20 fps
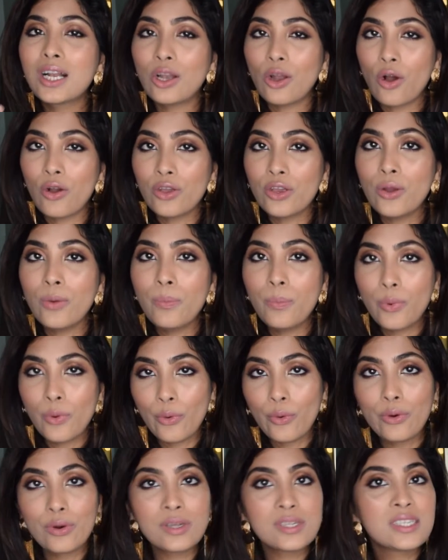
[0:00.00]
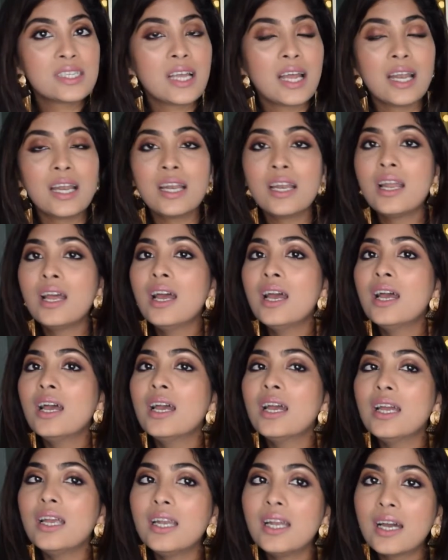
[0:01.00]
clog your pores and
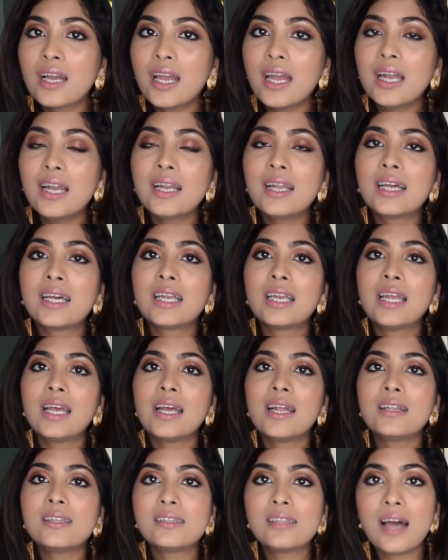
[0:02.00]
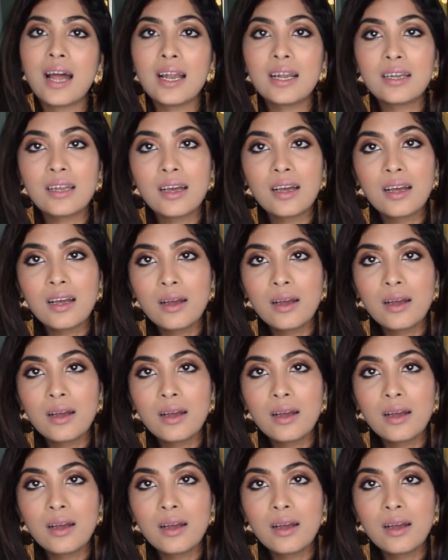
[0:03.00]
it again creates that